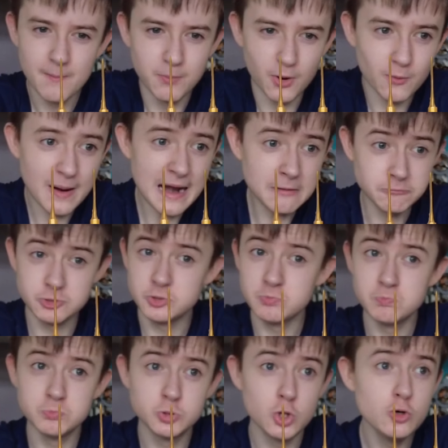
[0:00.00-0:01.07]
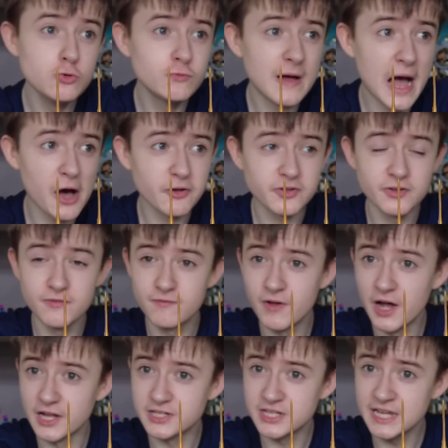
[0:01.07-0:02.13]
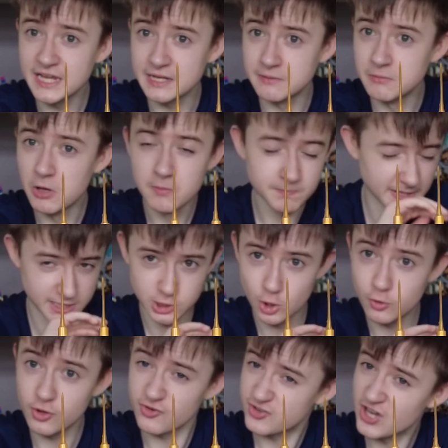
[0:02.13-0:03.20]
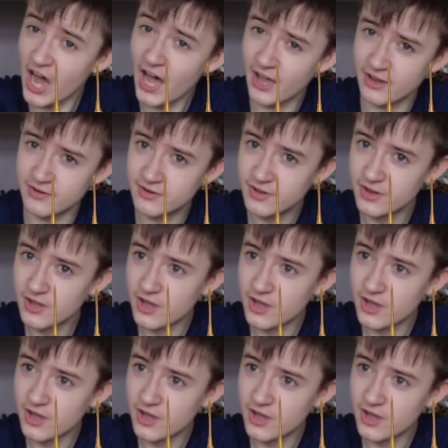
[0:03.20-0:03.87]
But around 2013, basically all those died.